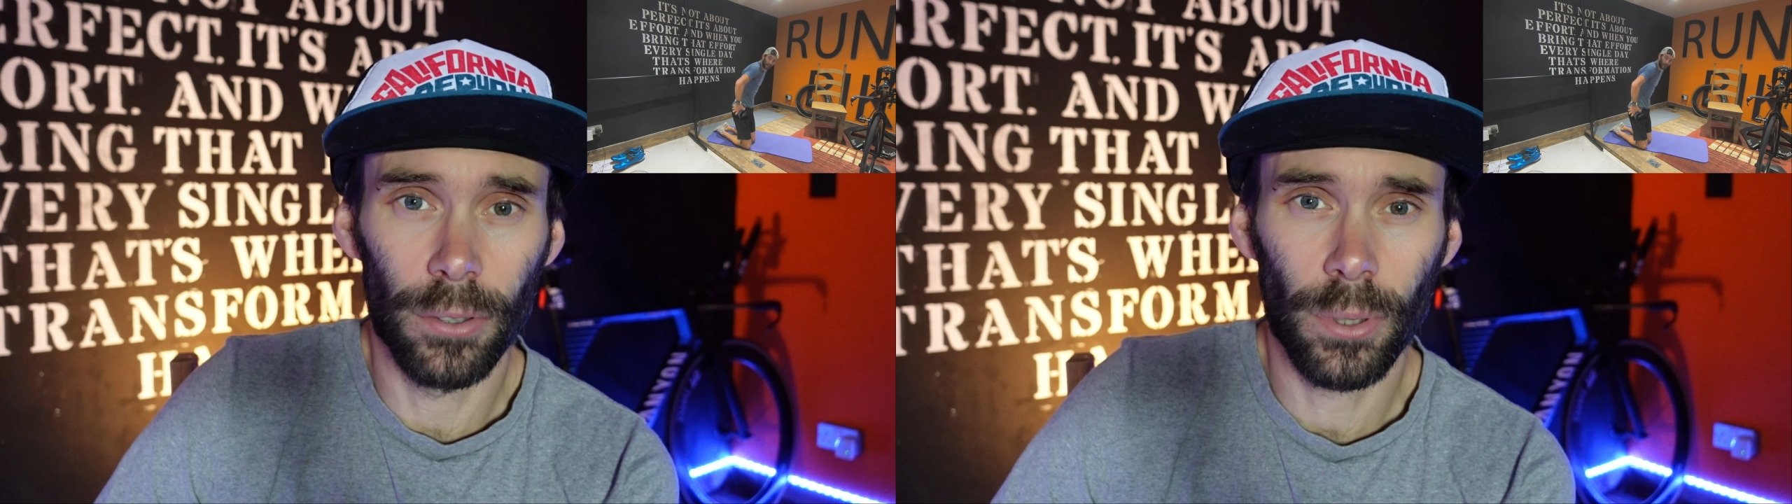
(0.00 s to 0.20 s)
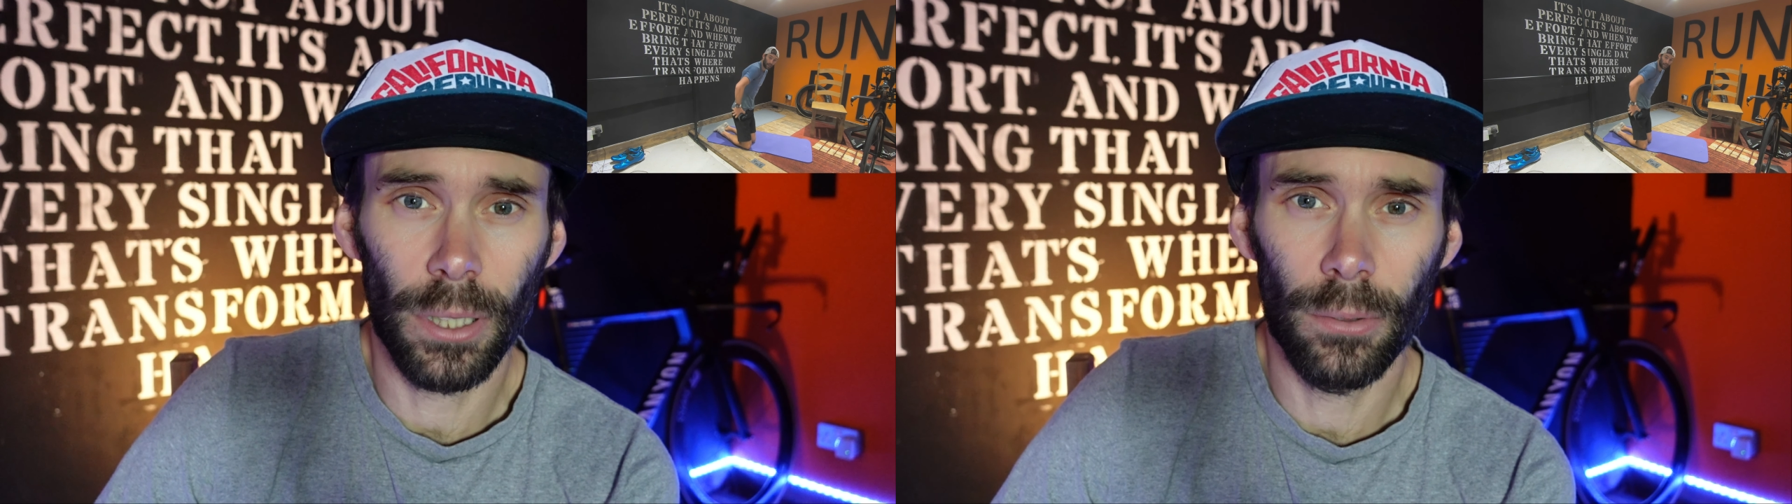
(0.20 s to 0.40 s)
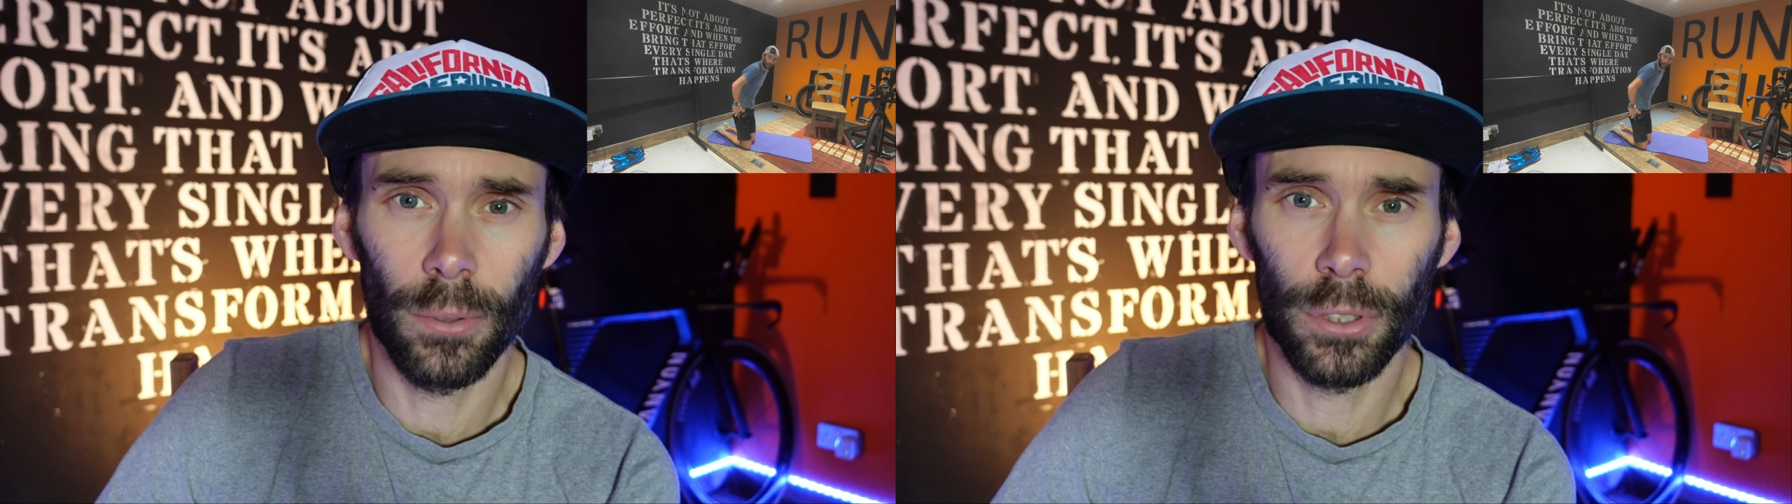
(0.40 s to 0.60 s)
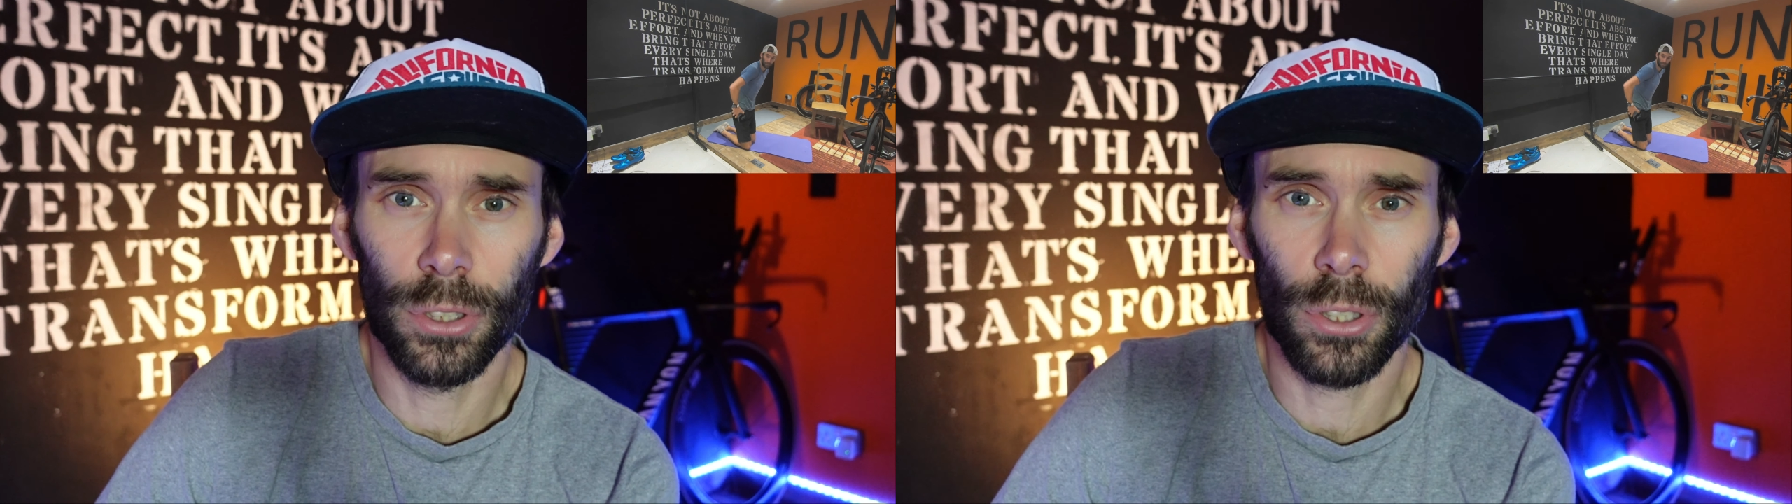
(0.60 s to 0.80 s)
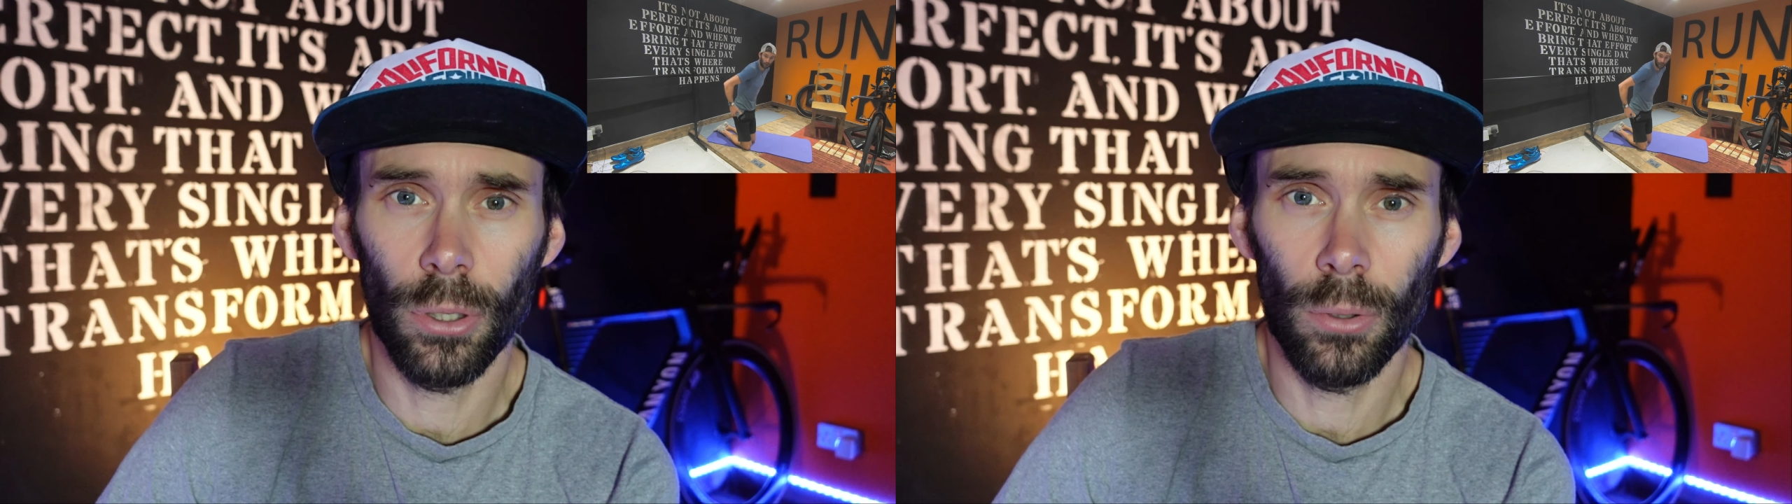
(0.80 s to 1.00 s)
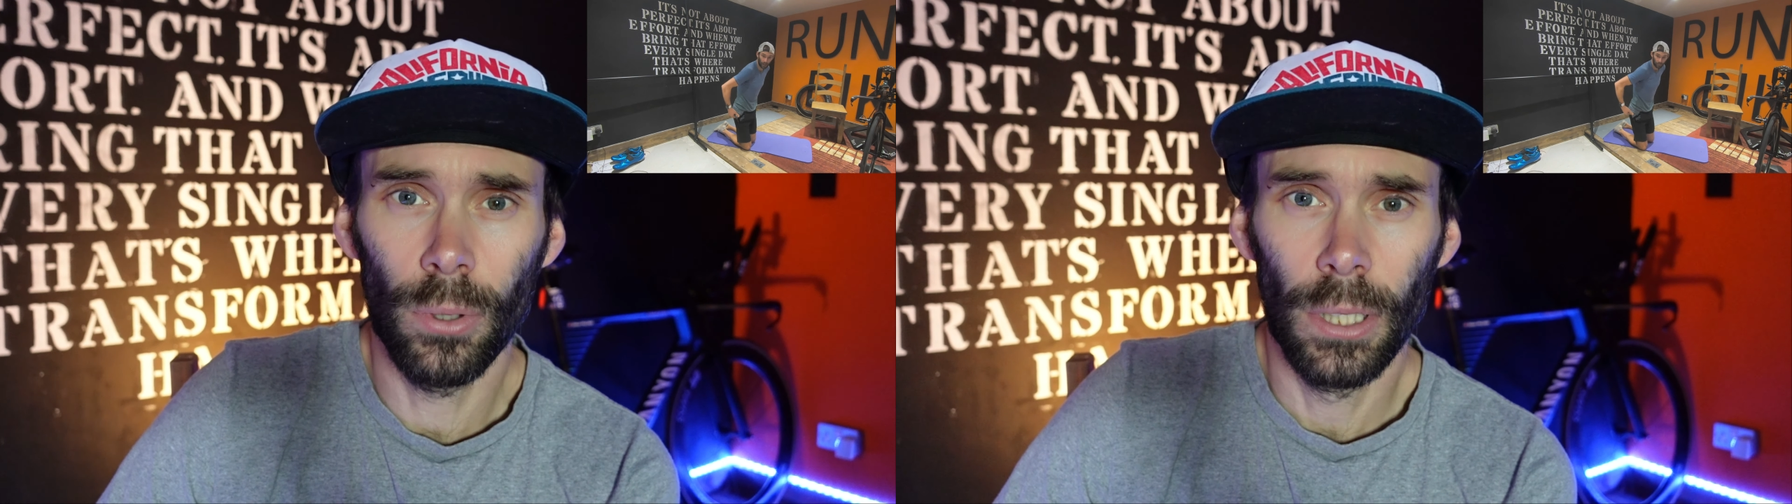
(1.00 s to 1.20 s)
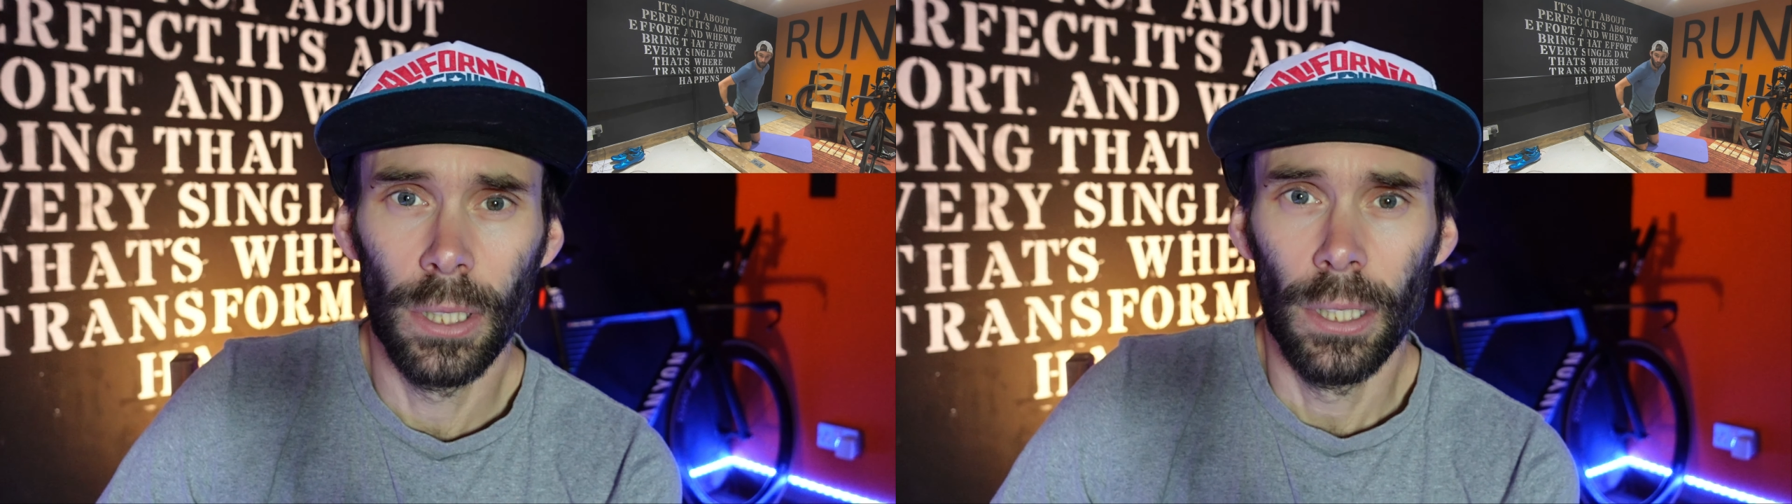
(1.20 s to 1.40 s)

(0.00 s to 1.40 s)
as well, which is cool.